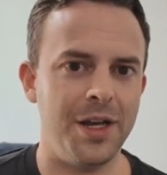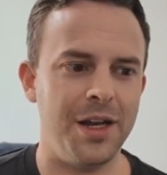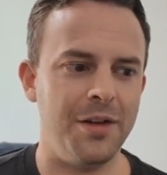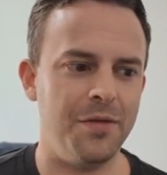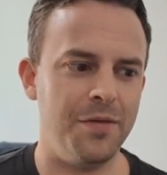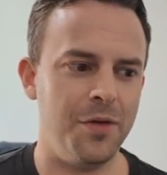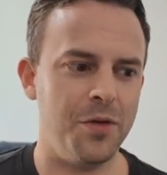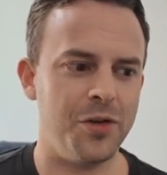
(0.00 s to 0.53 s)
and
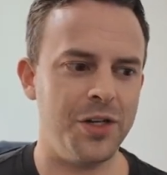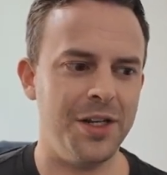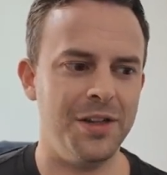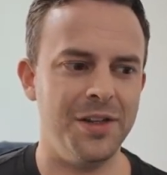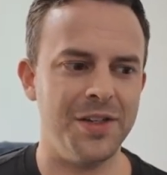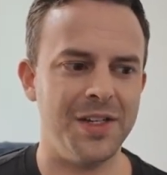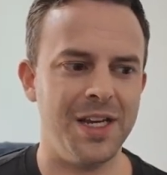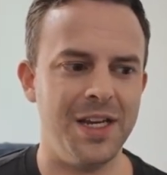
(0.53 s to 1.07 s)
unfortunately in
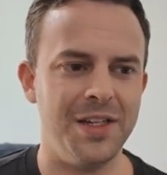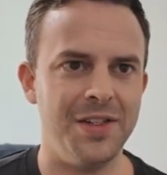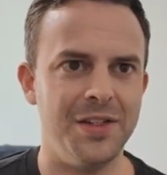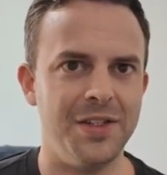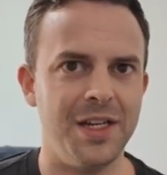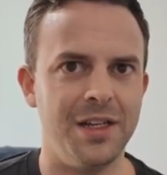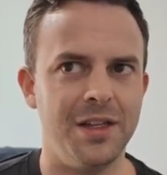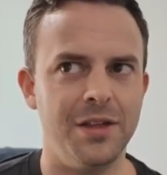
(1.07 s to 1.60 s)
this case,
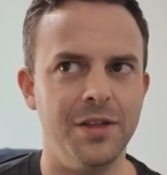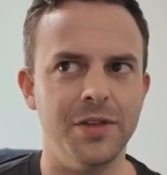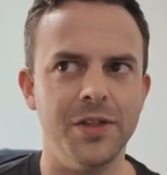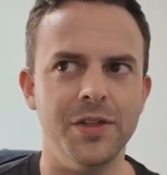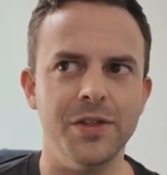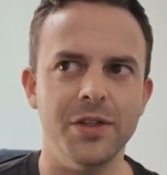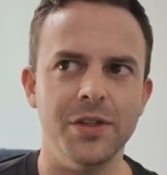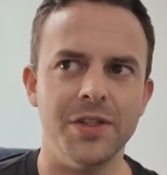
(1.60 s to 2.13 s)
is that
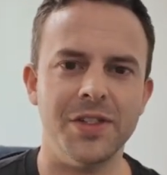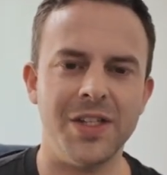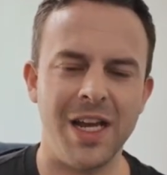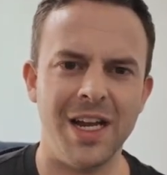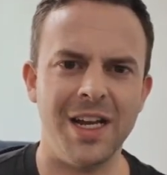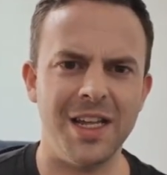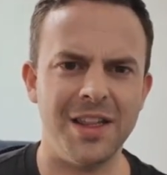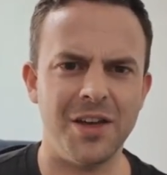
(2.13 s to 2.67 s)
this is a
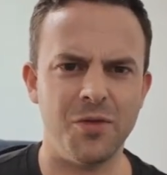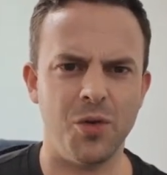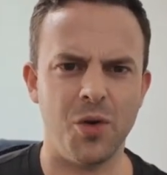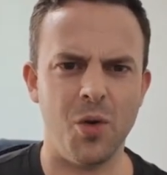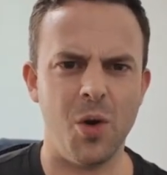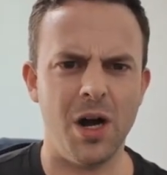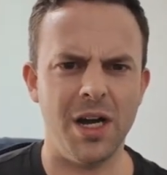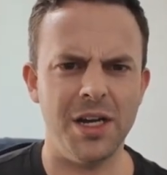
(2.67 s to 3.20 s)
sailing that
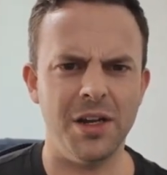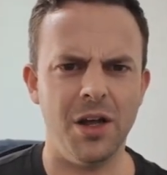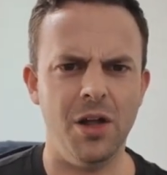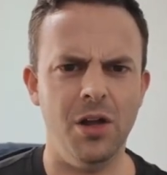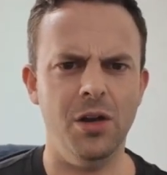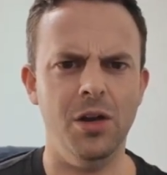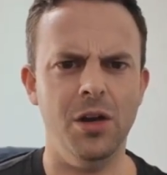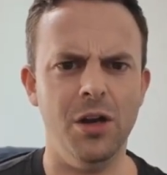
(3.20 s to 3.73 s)
required
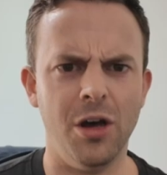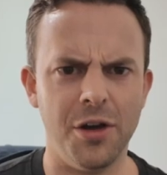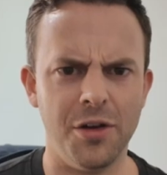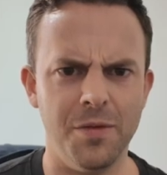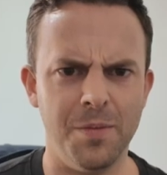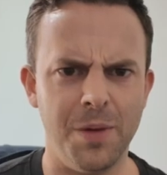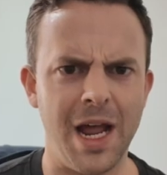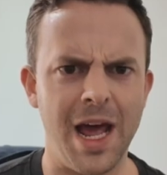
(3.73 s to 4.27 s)
a lot
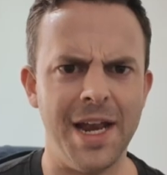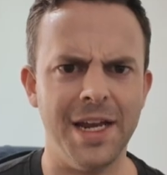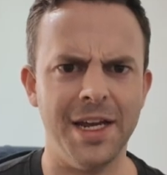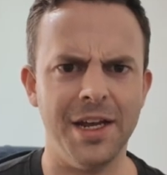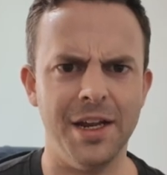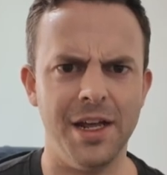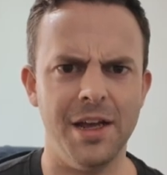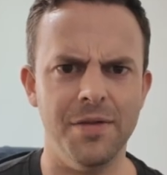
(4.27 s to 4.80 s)
of
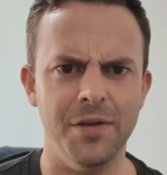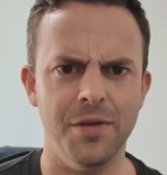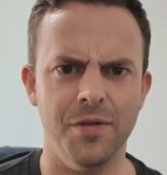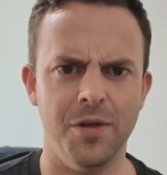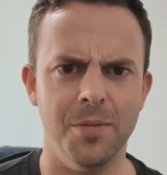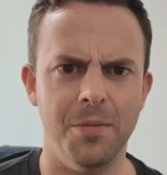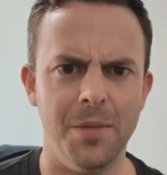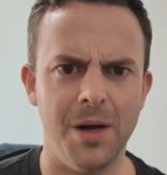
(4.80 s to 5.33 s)
planning and effort
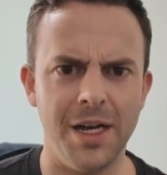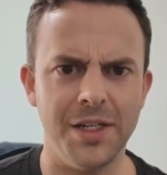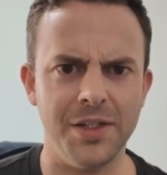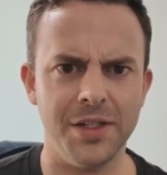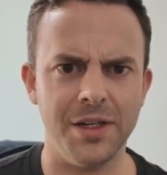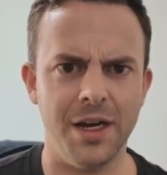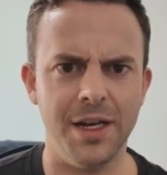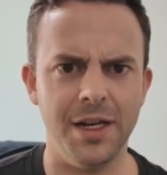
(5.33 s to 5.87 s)
from my
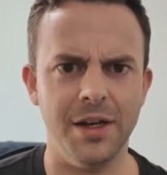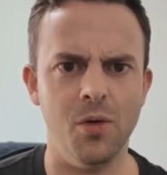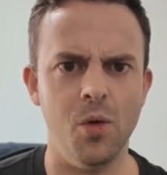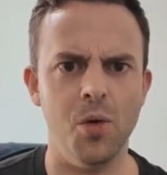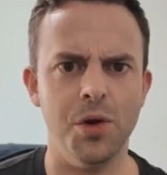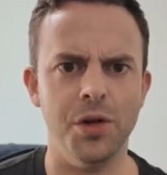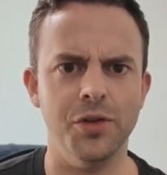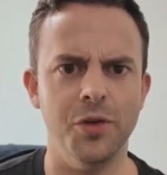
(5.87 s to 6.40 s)
side in
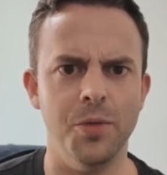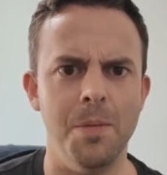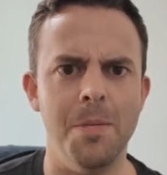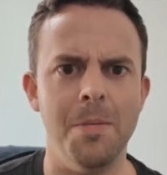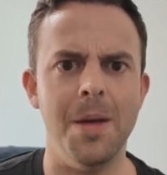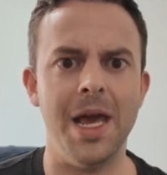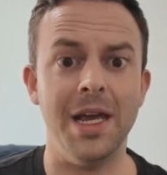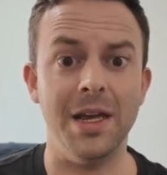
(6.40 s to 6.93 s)
order to
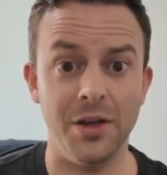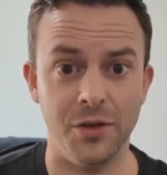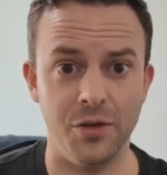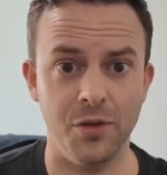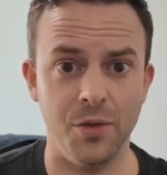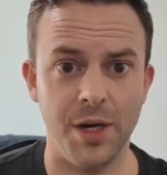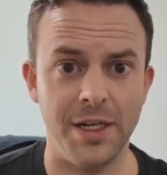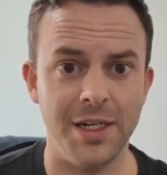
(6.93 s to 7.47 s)
make it
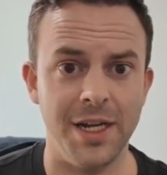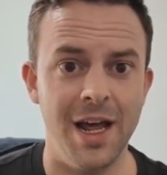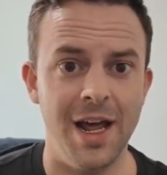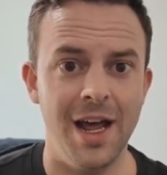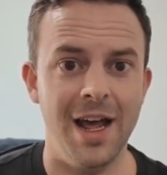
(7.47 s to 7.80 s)
great.